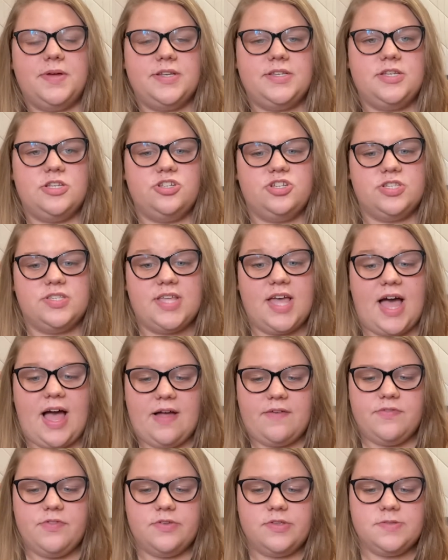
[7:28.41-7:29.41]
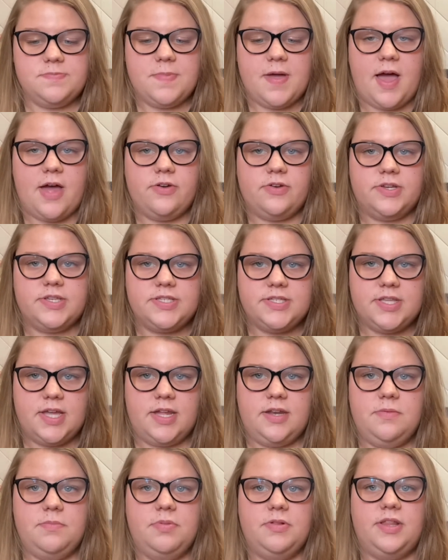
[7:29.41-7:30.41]
but to just have those boundaries
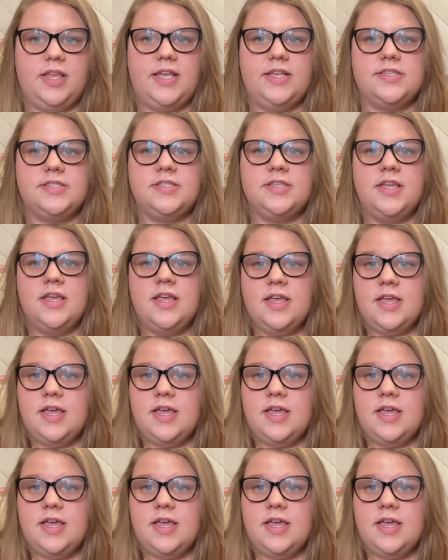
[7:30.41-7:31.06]
set in place